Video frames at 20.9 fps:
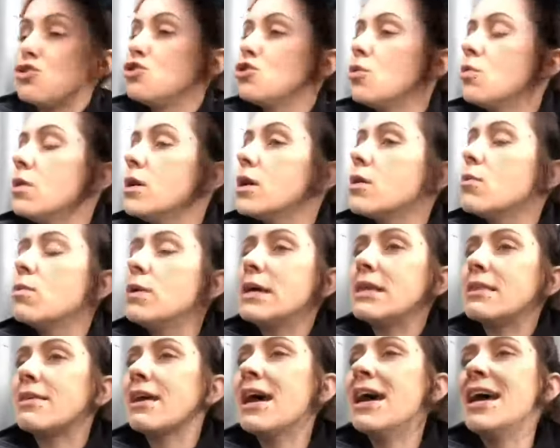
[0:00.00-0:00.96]
do it
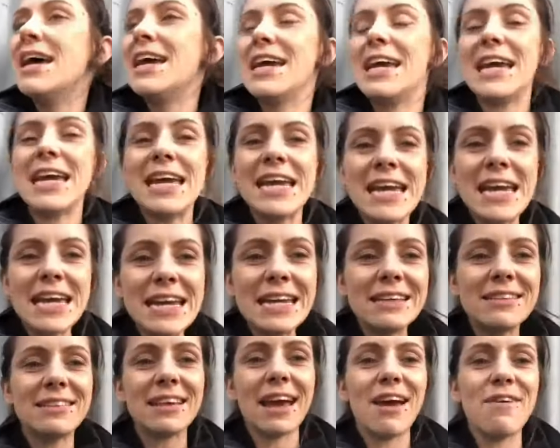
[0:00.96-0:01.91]
with
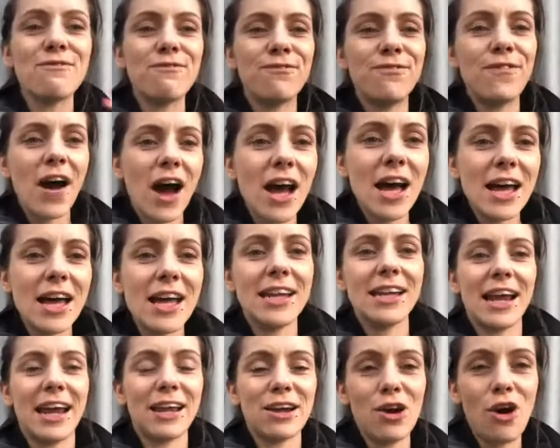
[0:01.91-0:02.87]
ease and
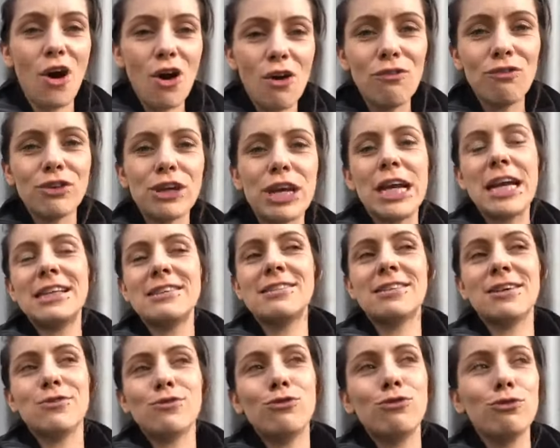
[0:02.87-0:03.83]
fun and
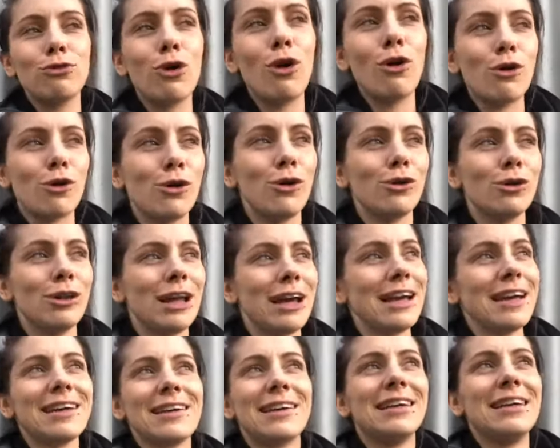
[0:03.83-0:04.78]
confidence and flow.
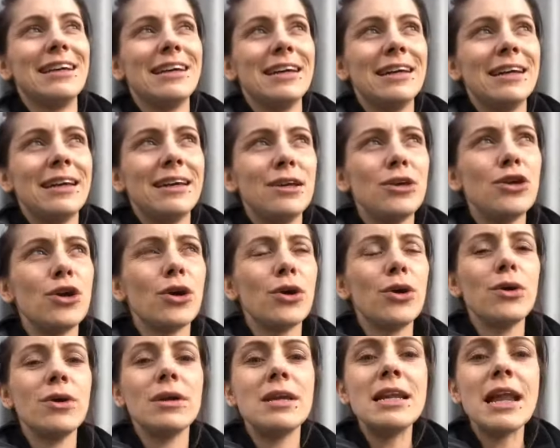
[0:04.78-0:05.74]
Like, you
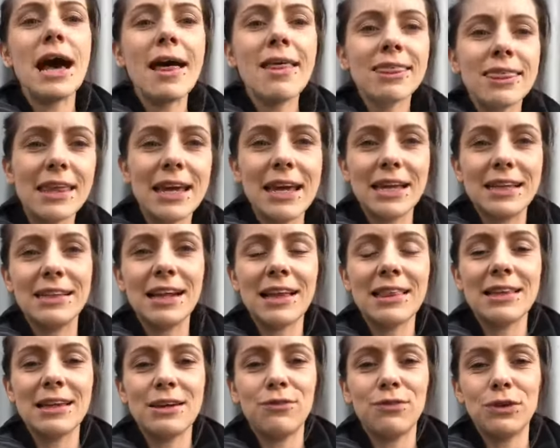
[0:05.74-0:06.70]
know,
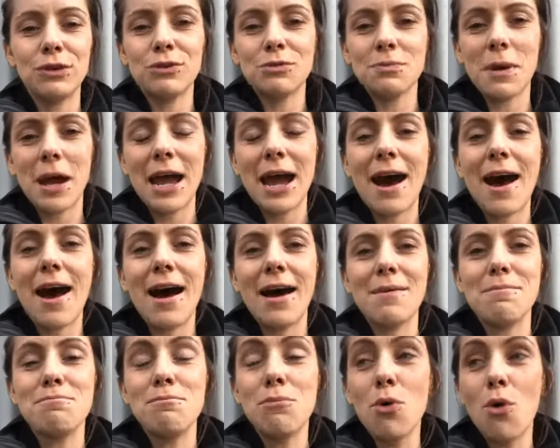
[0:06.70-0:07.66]
nothing fills my
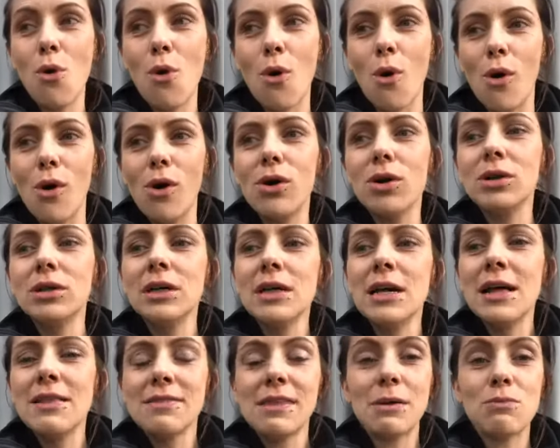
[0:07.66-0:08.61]
heart more
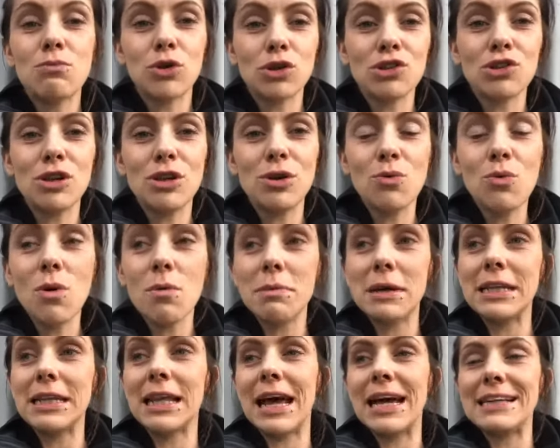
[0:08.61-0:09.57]
than watching a
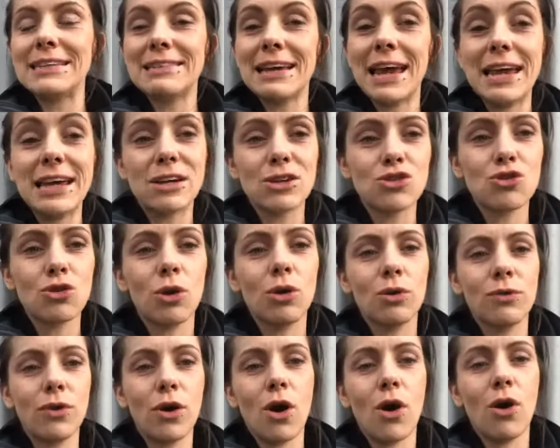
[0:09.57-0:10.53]
woman like take
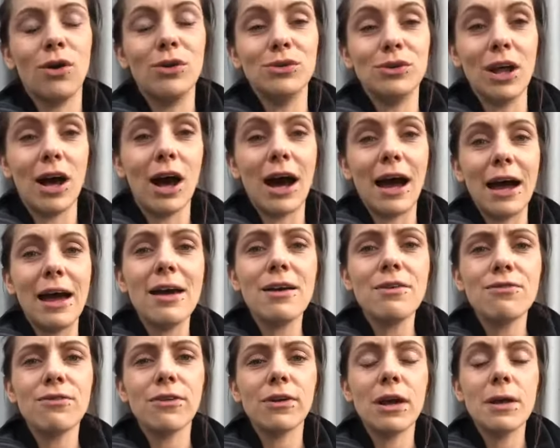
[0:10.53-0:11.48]
control of her own
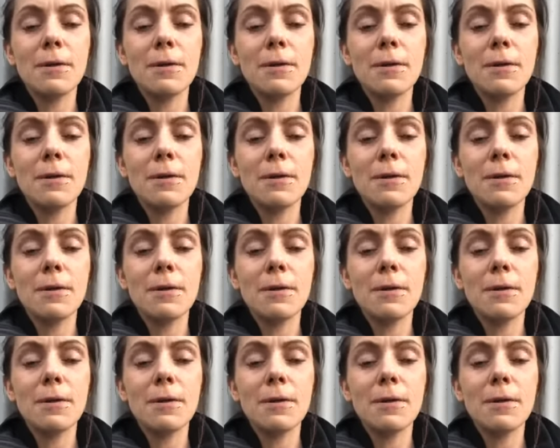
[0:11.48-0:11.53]
life,